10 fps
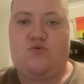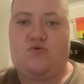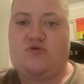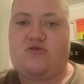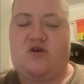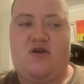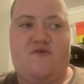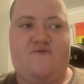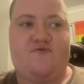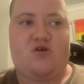
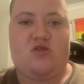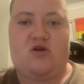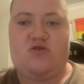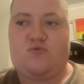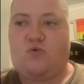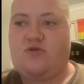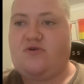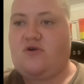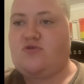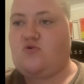received at least
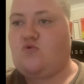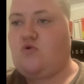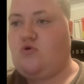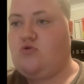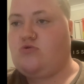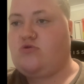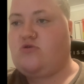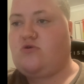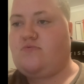1,000 calls.